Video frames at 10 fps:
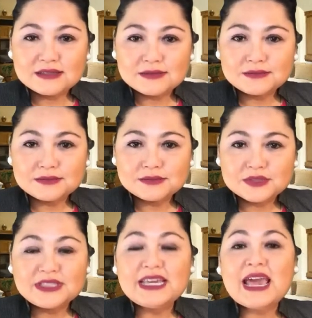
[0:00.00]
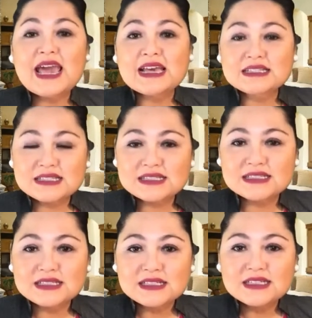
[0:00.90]
I do it very slowly like
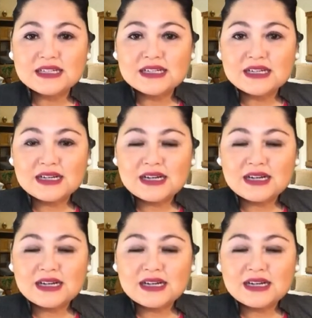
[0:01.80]
that. Yes.